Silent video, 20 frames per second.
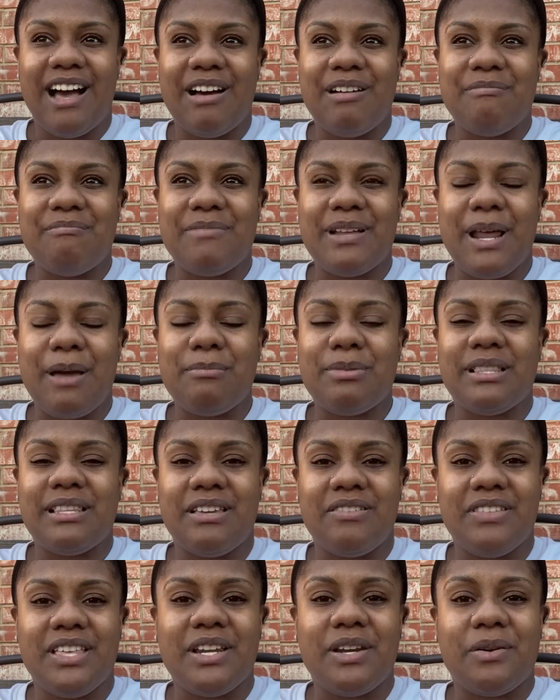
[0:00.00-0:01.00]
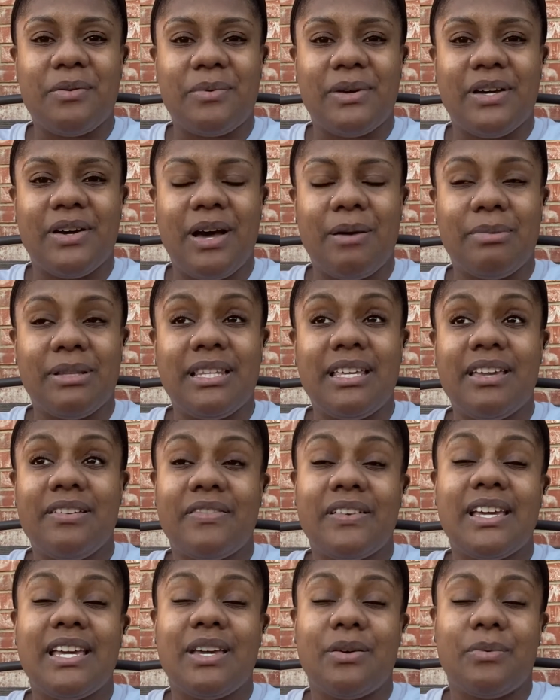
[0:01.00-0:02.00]
But I believe that it will. I believe
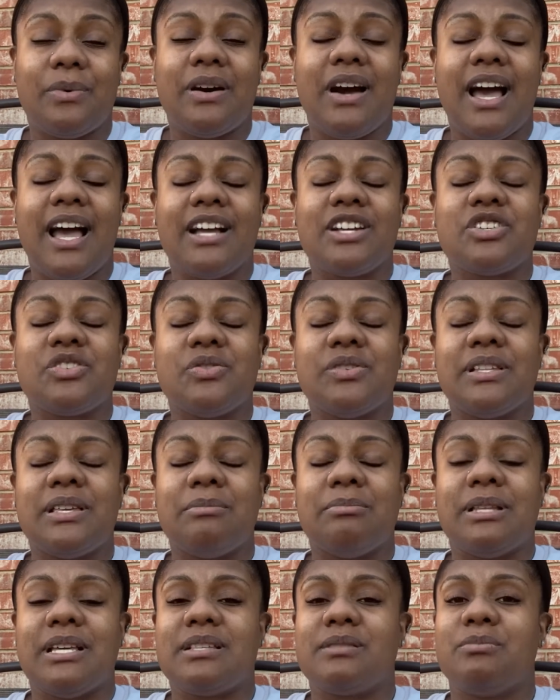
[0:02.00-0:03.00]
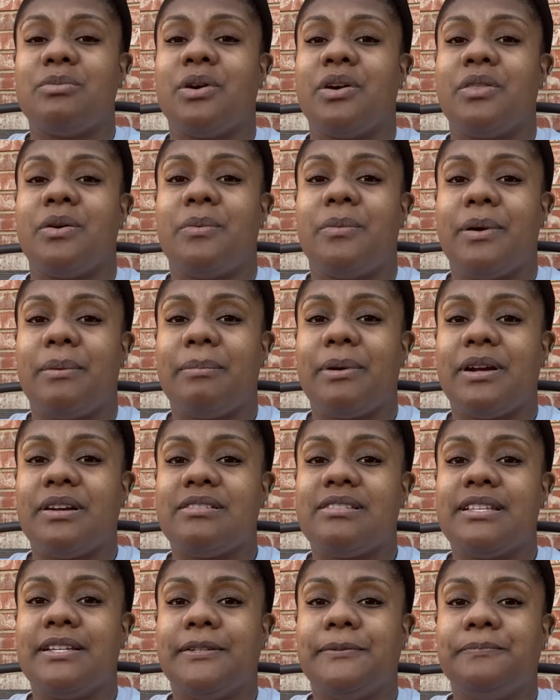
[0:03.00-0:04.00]
it will actually bless more than one
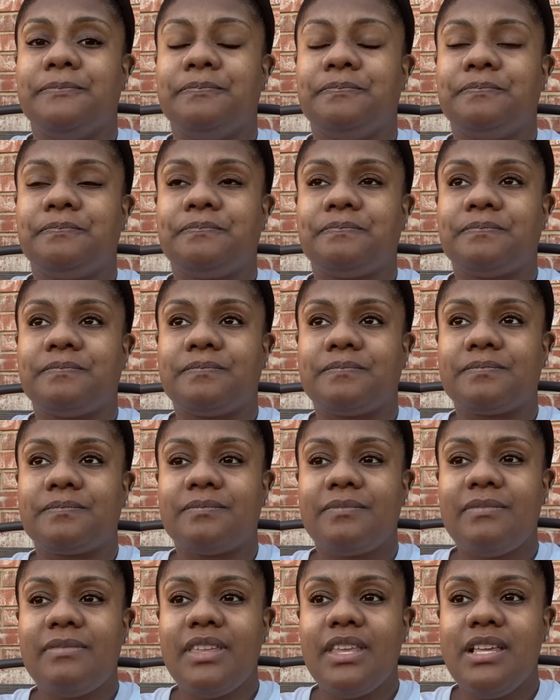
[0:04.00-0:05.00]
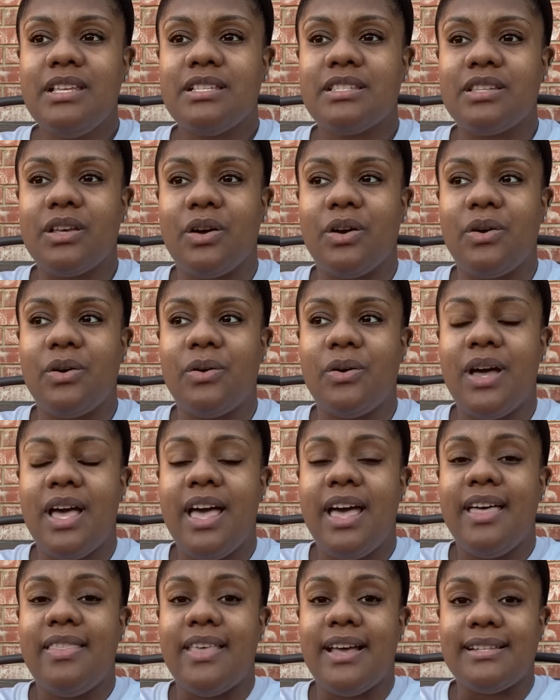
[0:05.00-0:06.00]
person. So
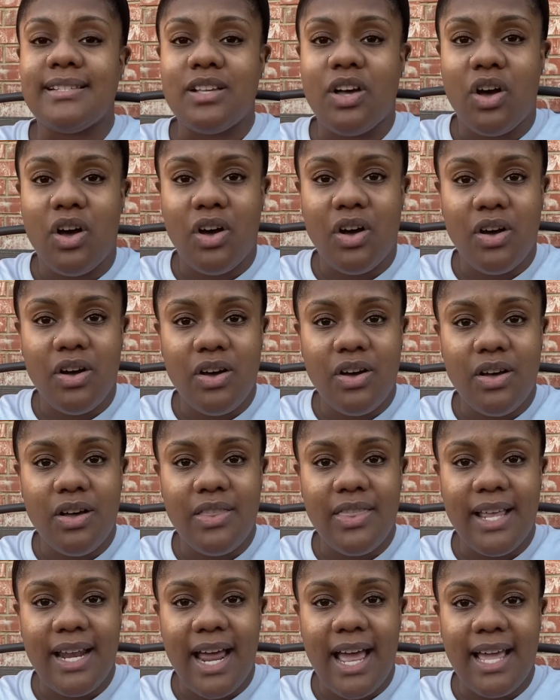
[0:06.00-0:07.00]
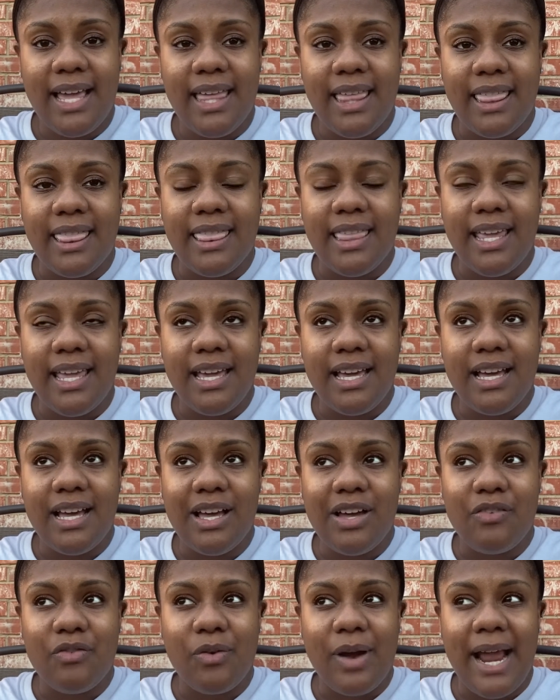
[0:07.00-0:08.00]
that's all that I can think
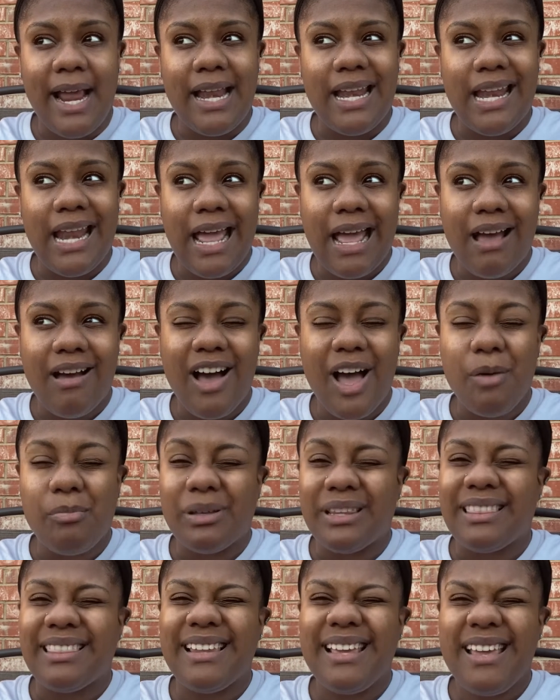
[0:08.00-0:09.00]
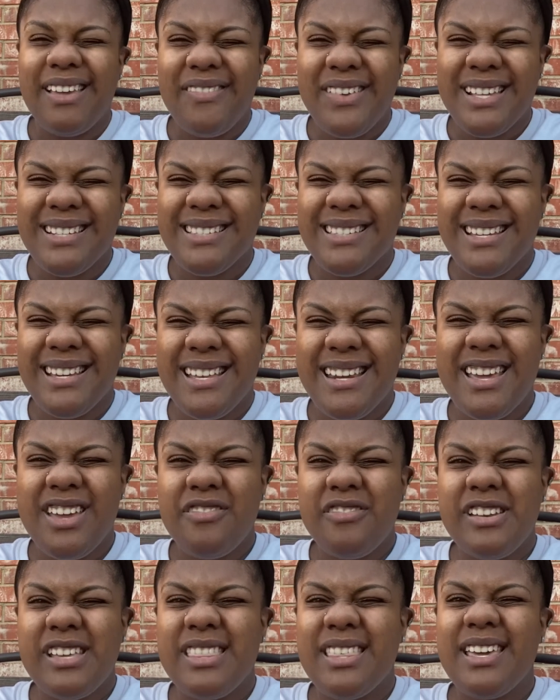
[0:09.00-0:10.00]
of right now. I believe I said
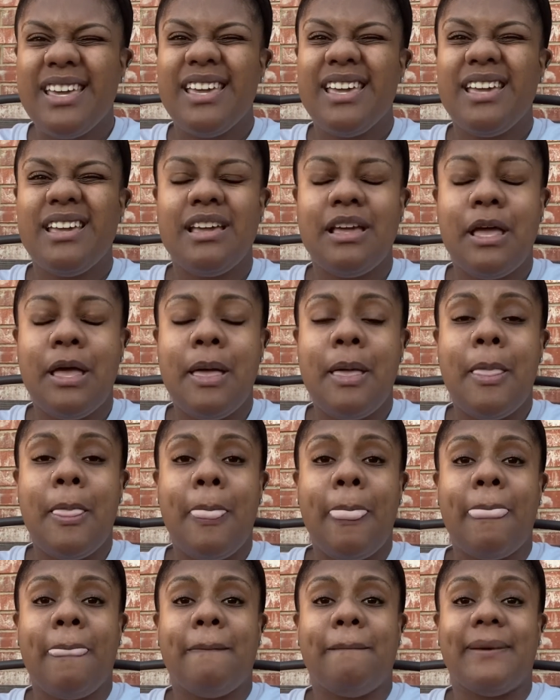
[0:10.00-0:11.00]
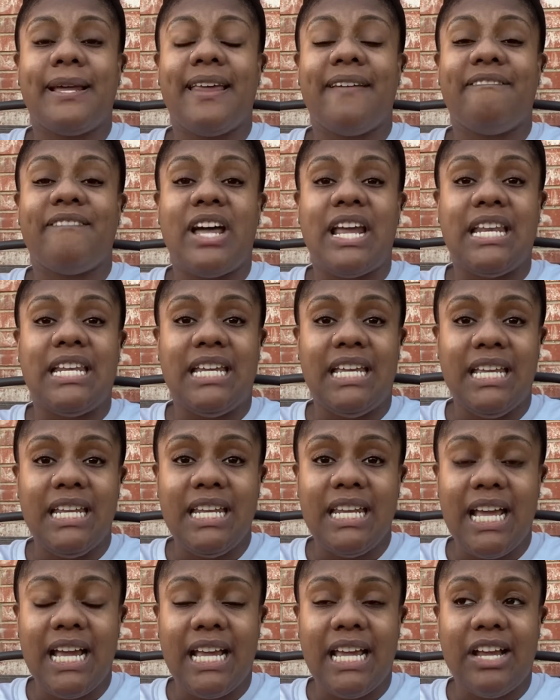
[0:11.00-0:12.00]
everything, but if I
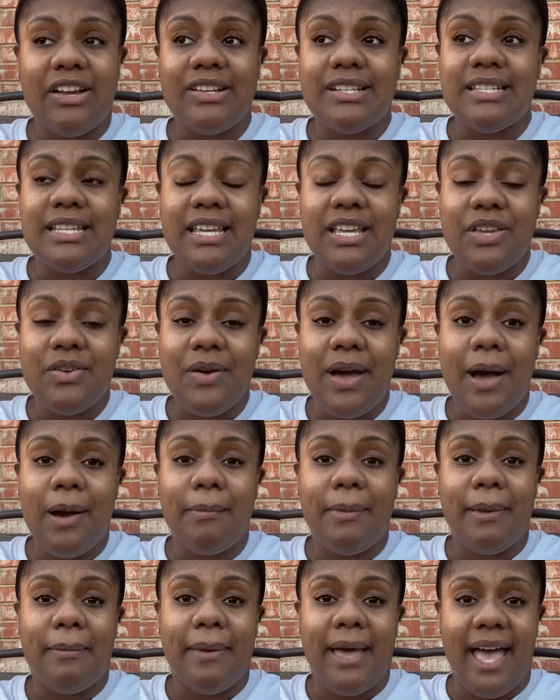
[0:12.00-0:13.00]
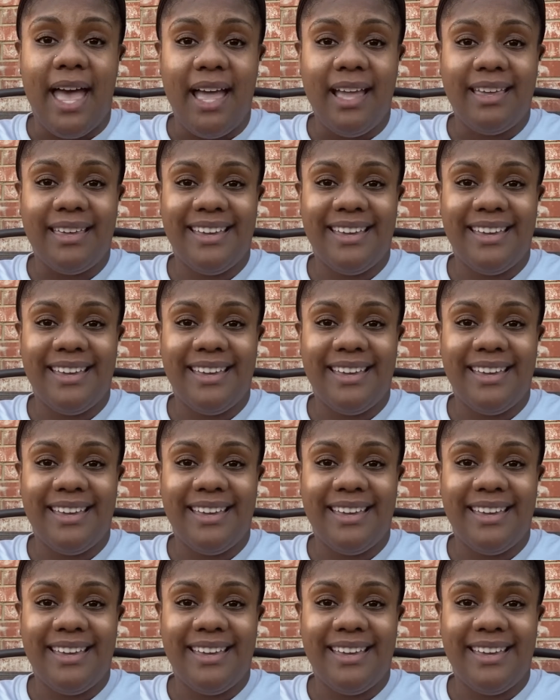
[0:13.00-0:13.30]
didn't, I guarantee you I'll be back.